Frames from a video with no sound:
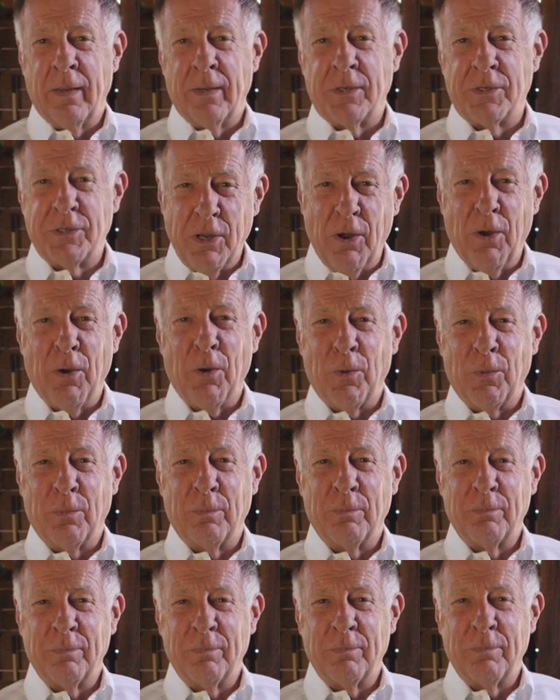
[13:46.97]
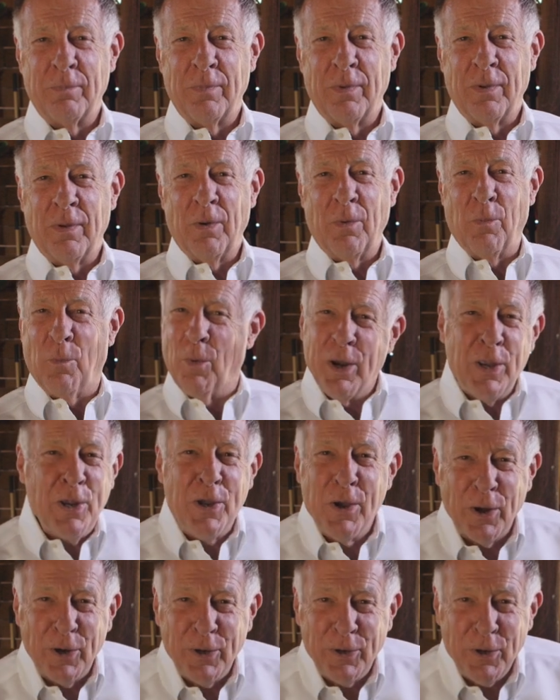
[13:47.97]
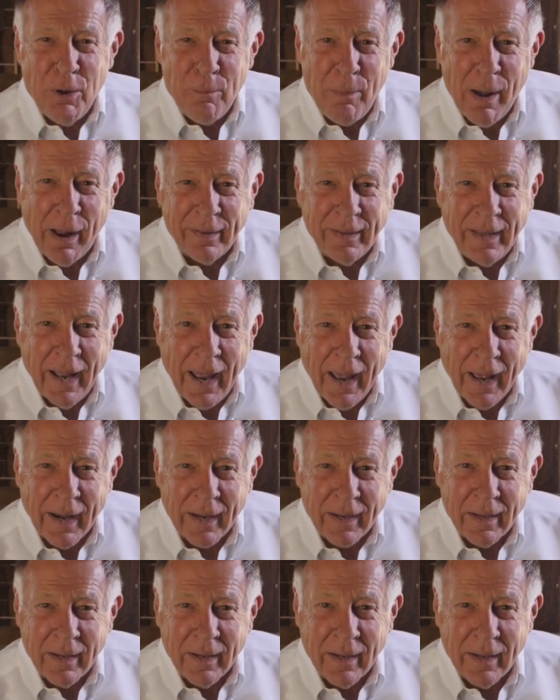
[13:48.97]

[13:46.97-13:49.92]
So, what are you going to do about that?